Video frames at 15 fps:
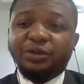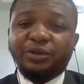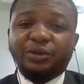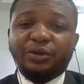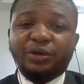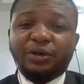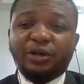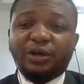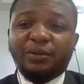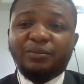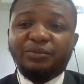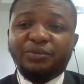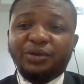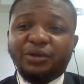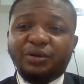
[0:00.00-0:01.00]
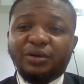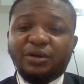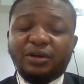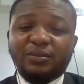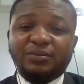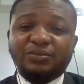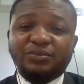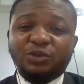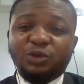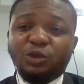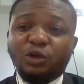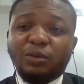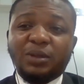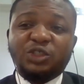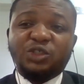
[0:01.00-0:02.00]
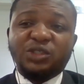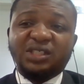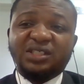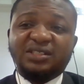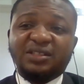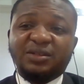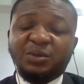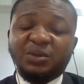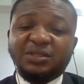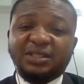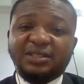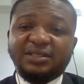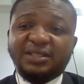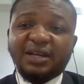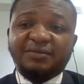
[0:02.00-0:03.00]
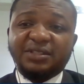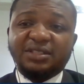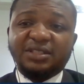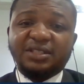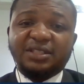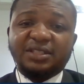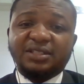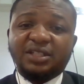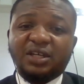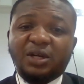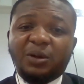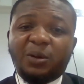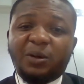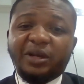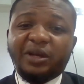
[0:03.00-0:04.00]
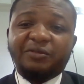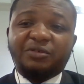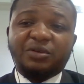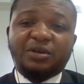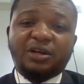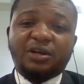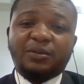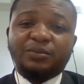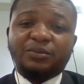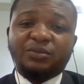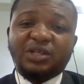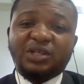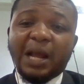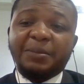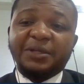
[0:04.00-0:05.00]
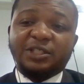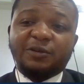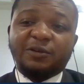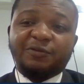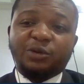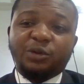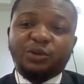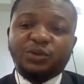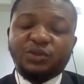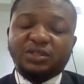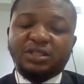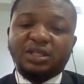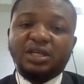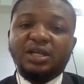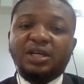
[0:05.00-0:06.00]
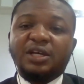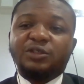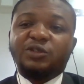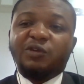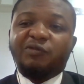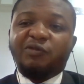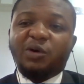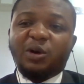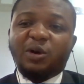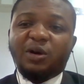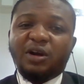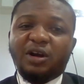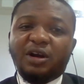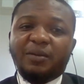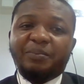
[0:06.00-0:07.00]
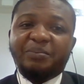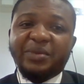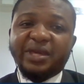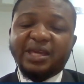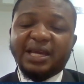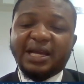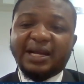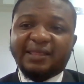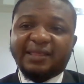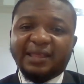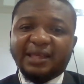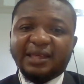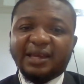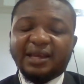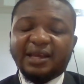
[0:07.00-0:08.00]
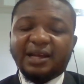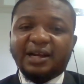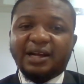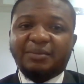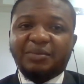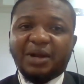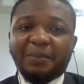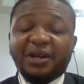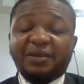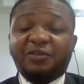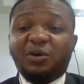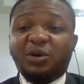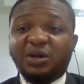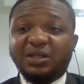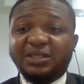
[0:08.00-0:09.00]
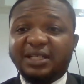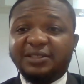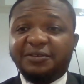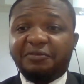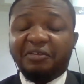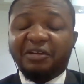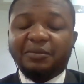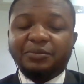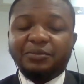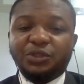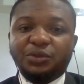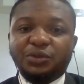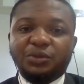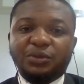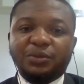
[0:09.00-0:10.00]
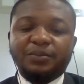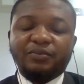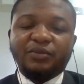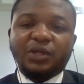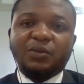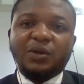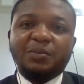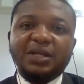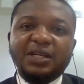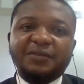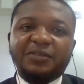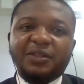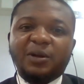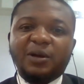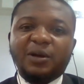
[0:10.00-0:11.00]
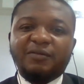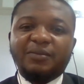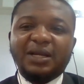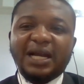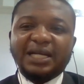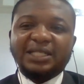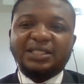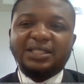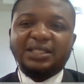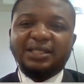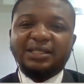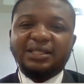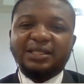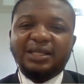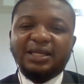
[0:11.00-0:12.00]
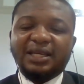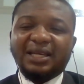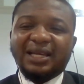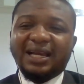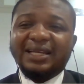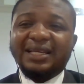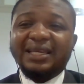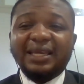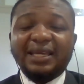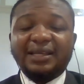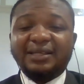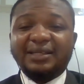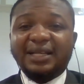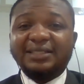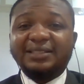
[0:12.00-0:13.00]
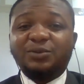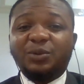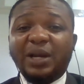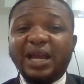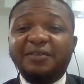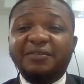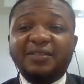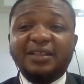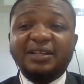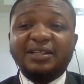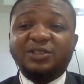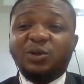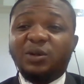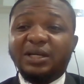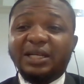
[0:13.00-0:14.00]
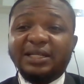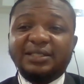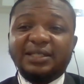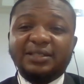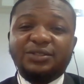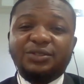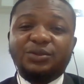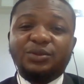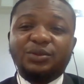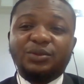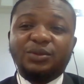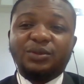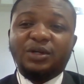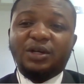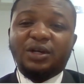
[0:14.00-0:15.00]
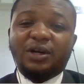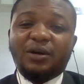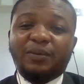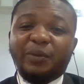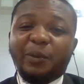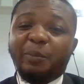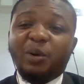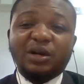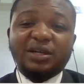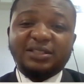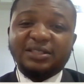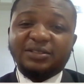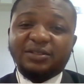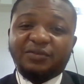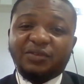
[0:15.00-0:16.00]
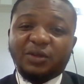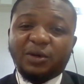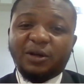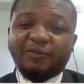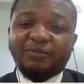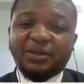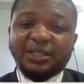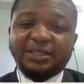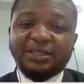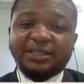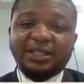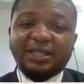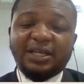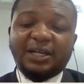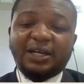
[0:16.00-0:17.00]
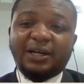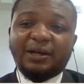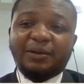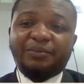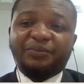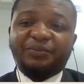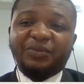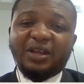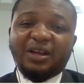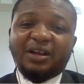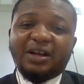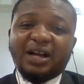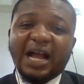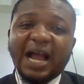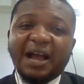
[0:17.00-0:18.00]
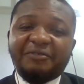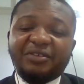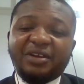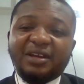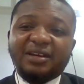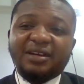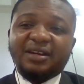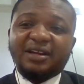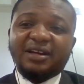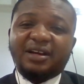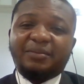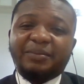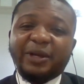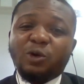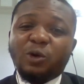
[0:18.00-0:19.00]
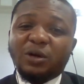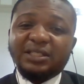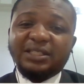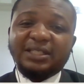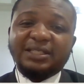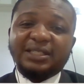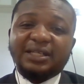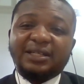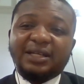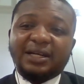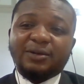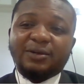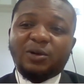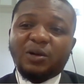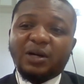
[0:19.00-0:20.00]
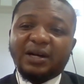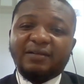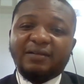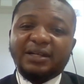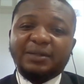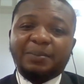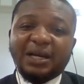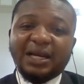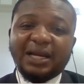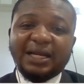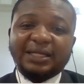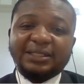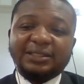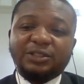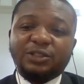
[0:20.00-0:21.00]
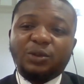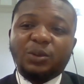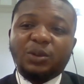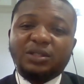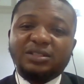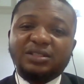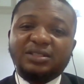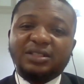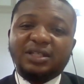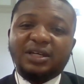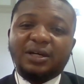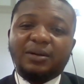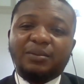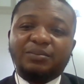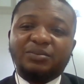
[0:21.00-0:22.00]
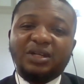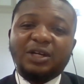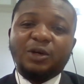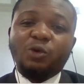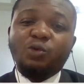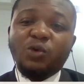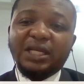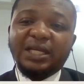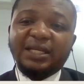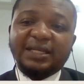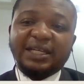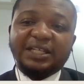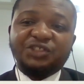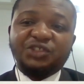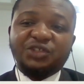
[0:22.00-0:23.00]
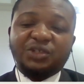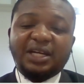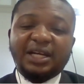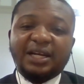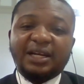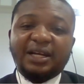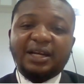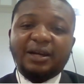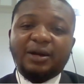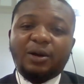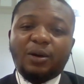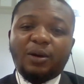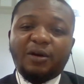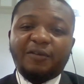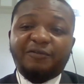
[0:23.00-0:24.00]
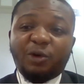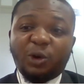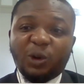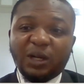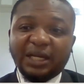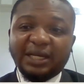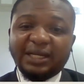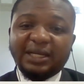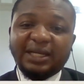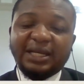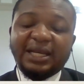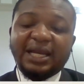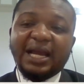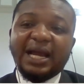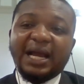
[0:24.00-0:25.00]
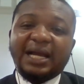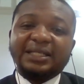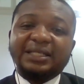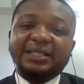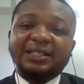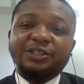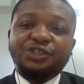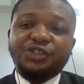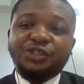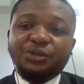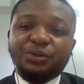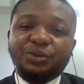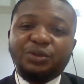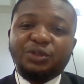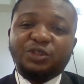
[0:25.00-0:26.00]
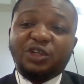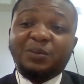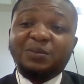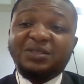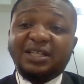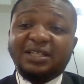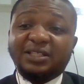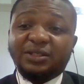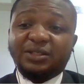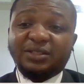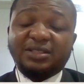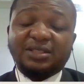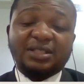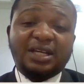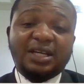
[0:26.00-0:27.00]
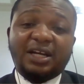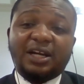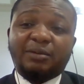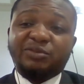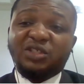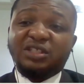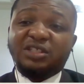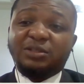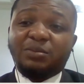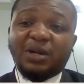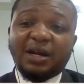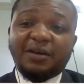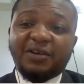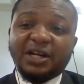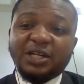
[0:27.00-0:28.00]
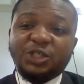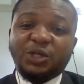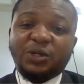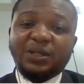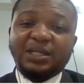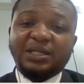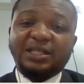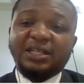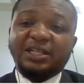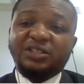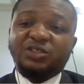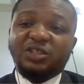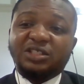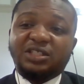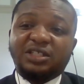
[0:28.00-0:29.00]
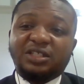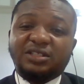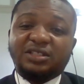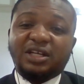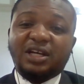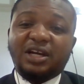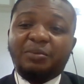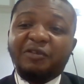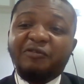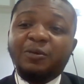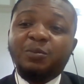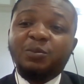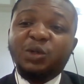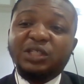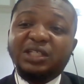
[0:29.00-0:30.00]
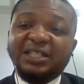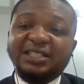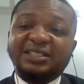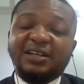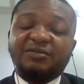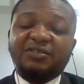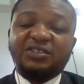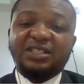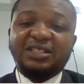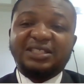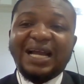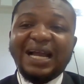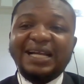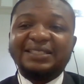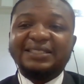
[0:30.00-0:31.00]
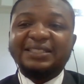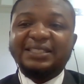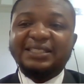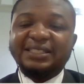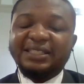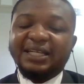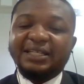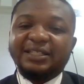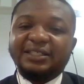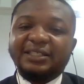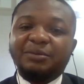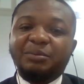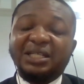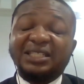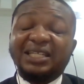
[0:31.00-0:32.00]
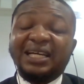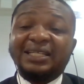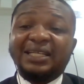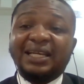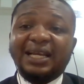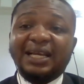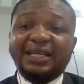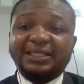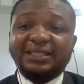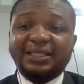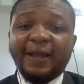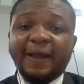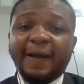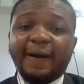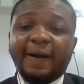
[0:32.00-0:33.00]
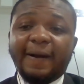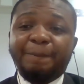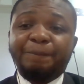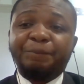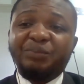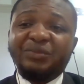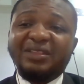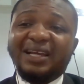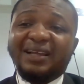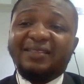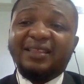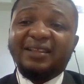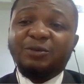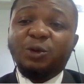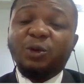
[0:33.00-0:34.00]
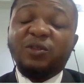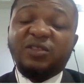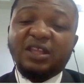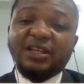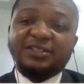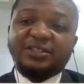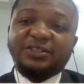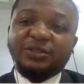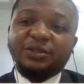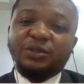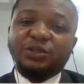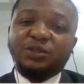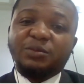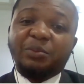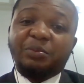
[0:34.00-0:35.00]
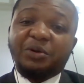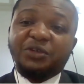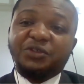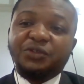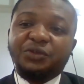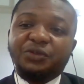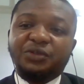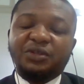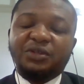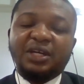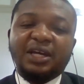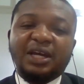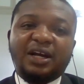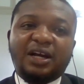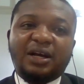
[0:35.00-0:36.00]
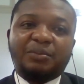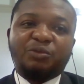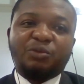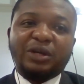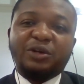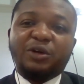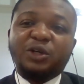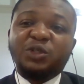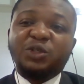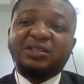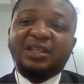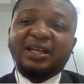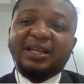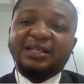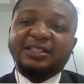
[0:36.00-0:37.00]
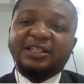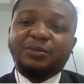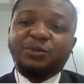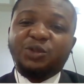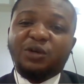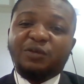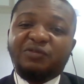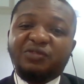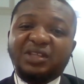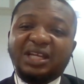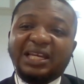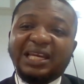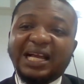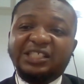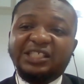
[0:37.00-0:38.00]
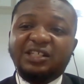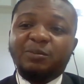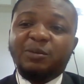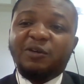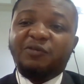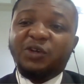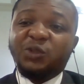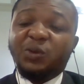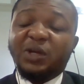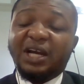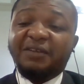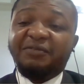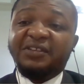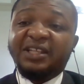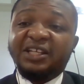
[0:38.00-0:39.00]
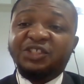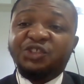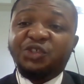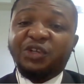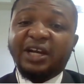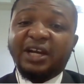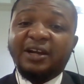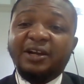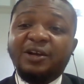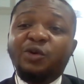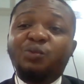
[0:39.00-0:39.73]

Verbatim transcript: you know, um, you know, um, global trades in goods and services, or even um, capital flows. So for me, I think, um, I mean, for us as a firm too, we believe the government actually, and again, that is why everything is connected to um, the policies of the government. Um, having um, a coordinated and coherent plan towards um, winning Nigeria off oil and into some sectors, um, such as manufacturing, such as um, even modern services, I C T, entertainment, and the likes. Um, there are th good things, you know, to be pursued. Um, when you also think in terms of the large labor force we have in Nigeria,